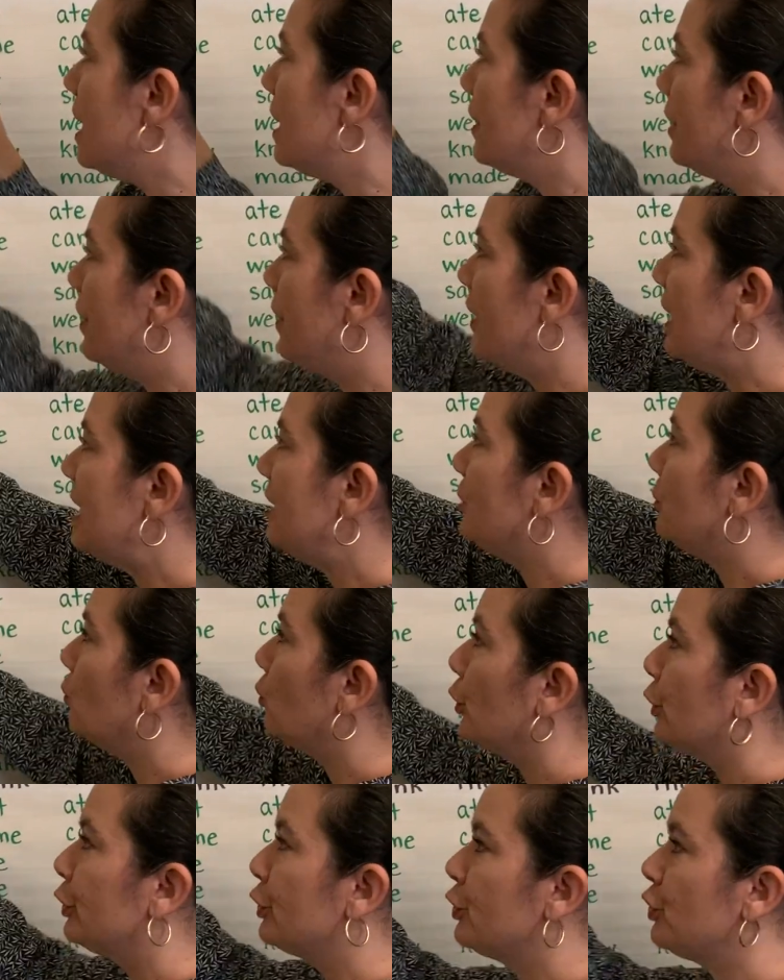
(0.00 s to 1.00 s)
These
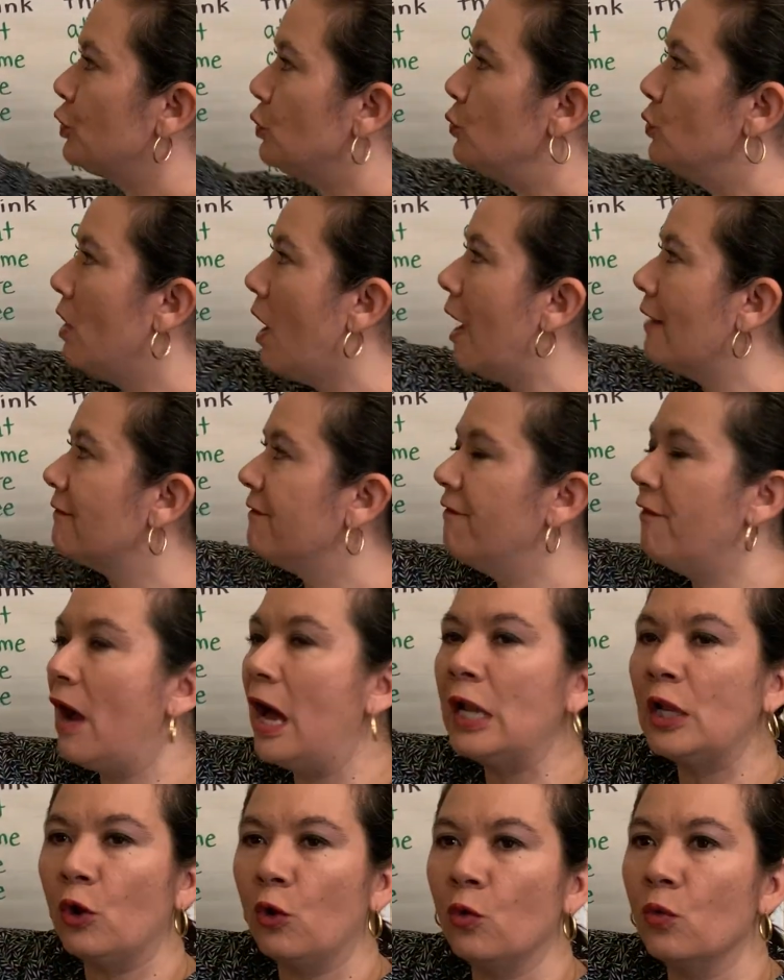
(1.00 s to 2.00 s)
words do not
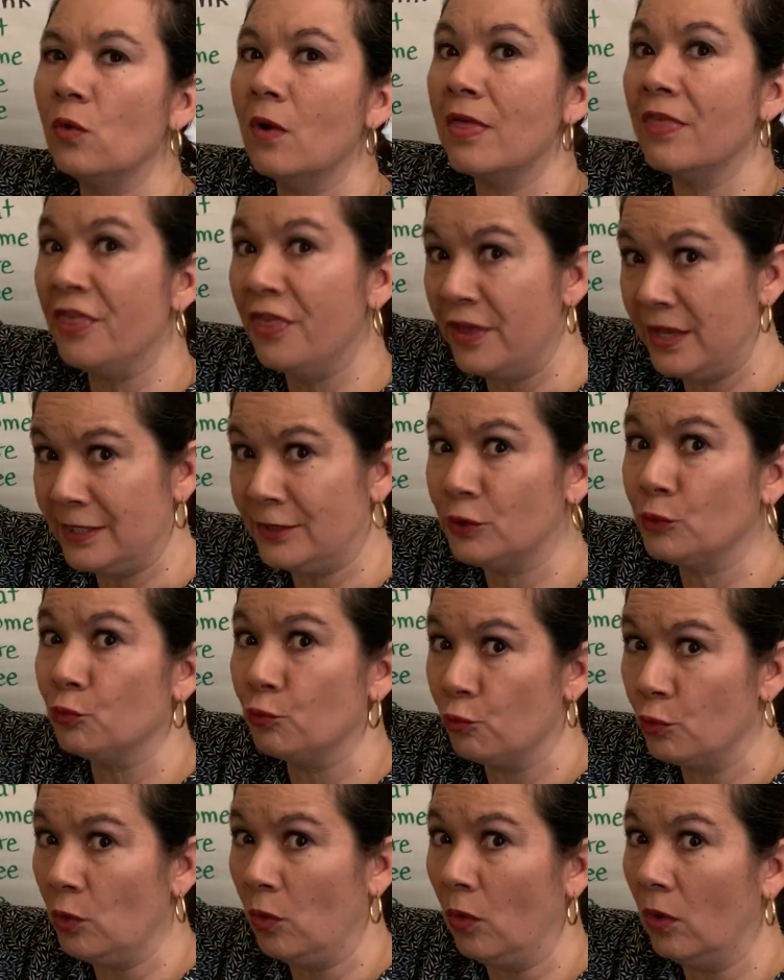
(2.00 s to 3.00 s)
follow this
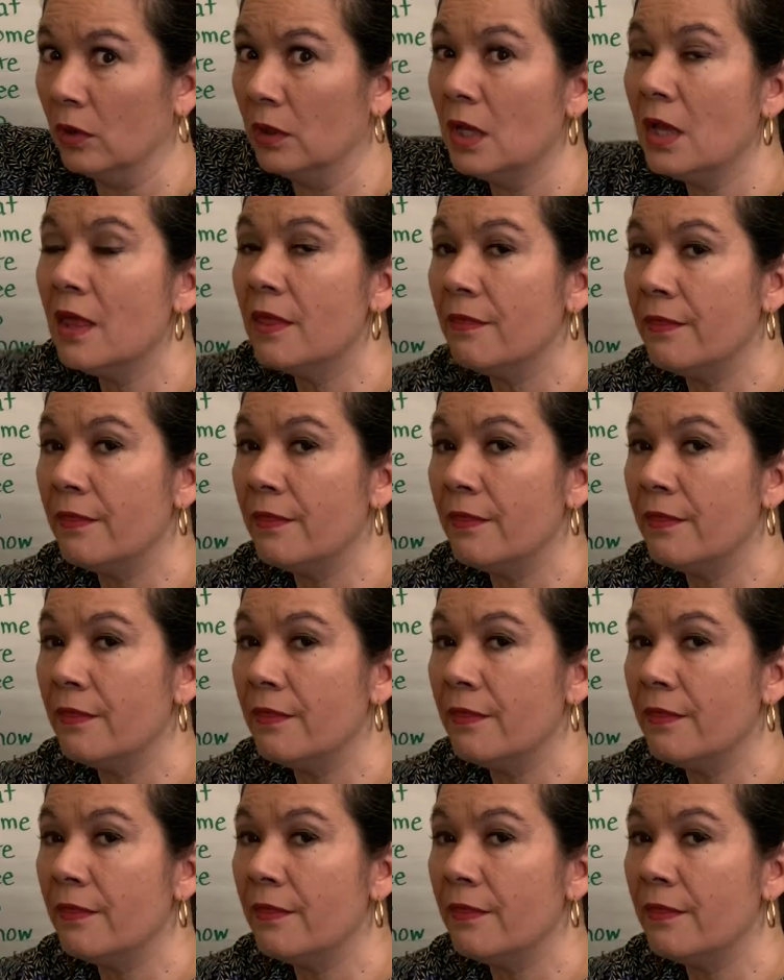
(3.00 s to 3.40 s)
rule.